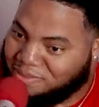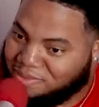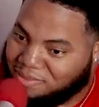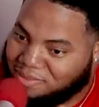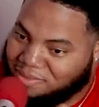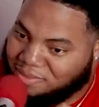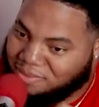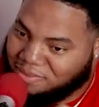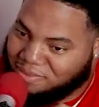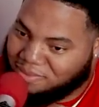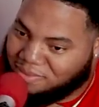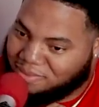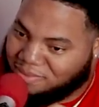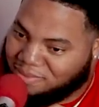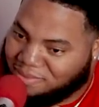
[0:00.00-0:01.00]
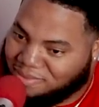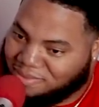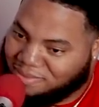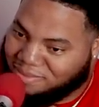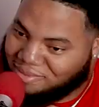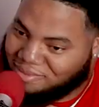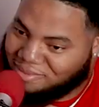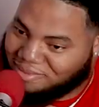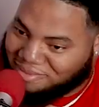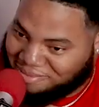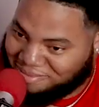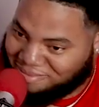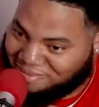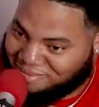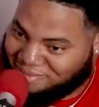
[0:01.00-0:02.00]

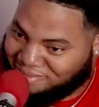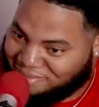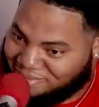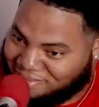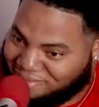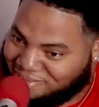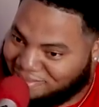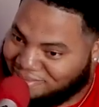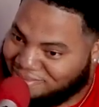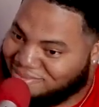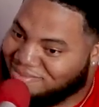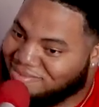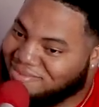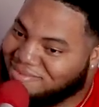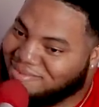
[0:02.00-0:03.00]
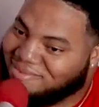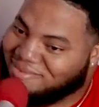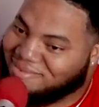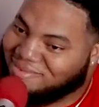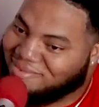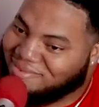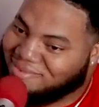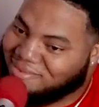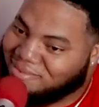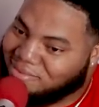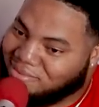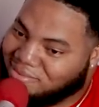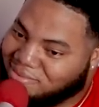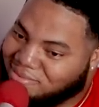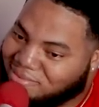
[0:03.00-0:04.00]

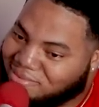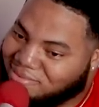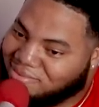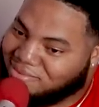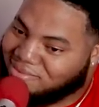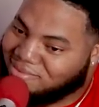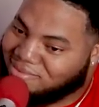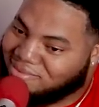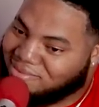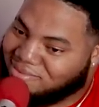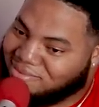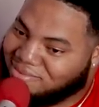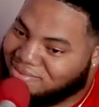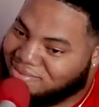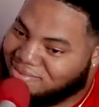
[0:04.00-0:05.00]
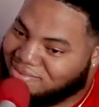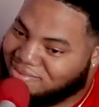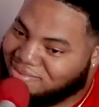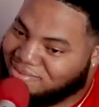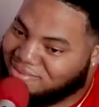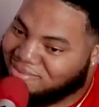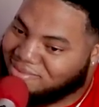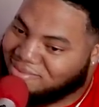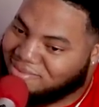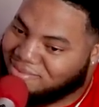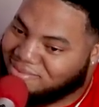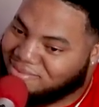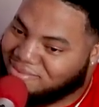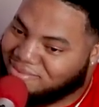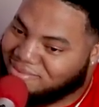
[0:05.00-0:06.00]
This person isn't speaking.